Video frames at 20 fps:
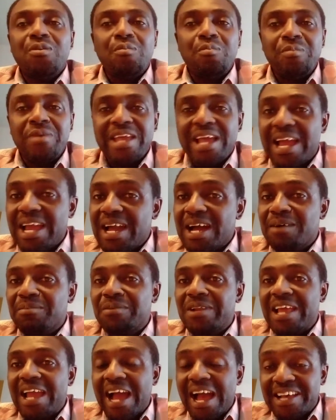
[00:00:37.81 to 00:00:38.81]
may I
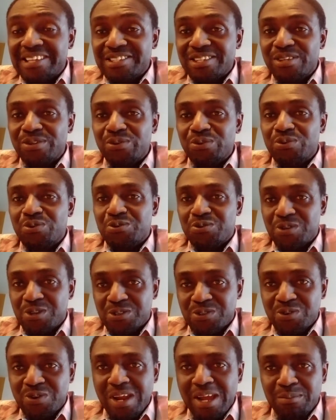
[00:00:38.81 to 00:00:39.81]
humbly ask you to
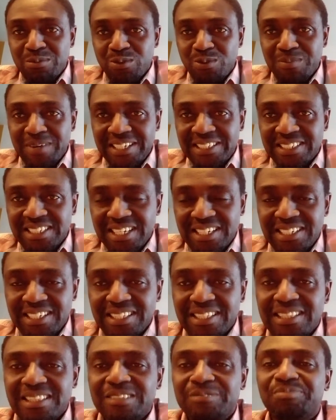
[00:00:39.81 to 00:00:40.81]
subscribe to my
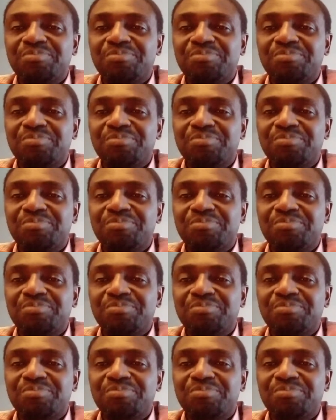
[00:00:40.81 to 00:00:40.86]
channel,